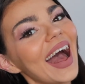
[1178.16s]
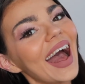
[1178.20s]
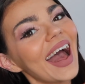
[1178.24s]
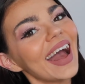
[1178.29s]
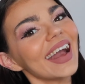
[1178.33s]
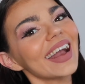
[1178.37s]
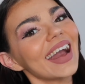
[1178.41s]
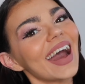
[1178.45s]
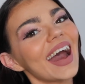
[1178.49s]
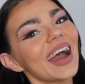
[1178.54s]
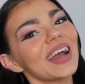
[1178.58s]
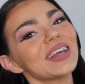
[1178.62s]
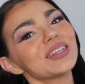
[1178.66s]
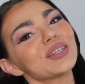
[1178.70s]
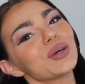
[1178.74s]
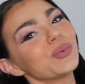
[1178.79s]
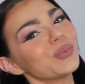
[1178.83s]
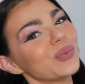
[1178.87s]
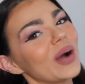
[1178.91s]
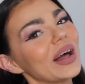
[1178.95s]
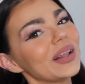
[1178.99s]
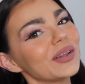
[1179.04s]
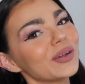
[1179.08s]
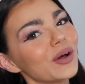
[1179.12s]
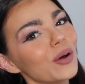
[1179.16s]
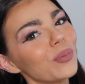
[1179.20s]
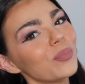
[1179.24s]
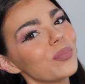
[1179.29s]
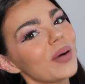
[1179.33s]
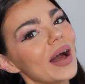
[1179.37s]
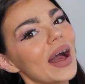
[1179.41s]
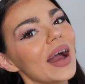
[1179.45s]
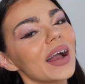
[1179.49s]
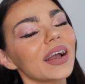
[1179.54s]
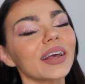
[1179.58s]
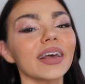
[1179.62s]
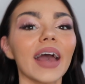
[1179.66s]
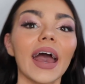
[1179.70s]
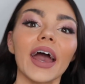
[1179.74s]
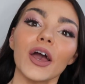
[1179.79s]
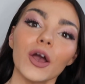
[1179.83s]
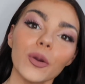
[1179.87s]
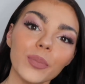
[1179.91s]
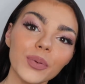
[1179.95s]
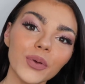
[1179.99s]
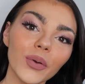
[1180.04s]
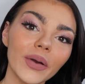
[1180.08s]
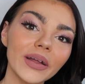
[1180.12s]
Hi guys, welcome back. I
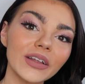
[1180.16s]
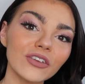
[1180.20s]
hope you